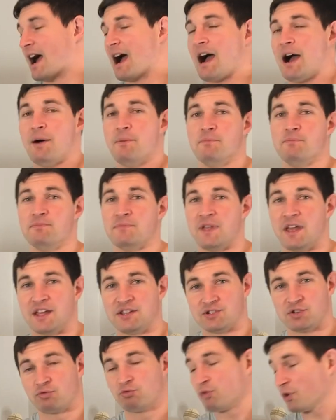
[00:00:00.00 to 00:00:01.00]
Um, now
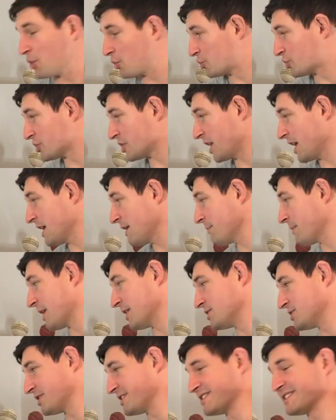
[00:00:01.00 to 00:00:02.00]
it's a real shame,
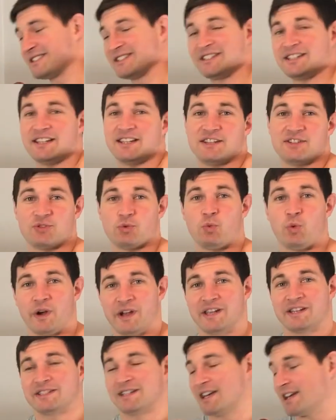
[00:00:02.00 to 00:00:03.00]
as you can see, he's a
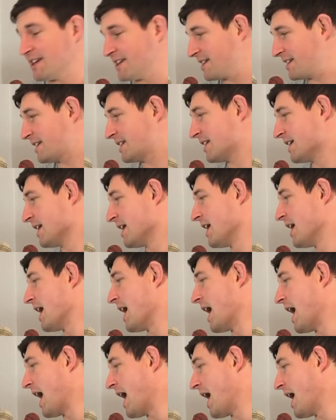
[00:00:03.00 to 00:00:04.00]
wicket taker,
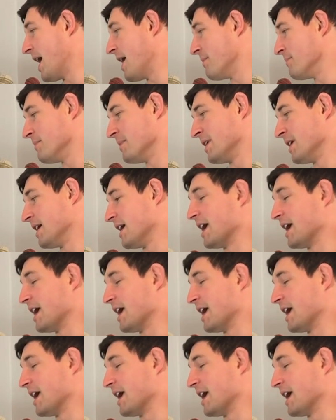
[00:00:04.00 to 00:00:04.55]
um,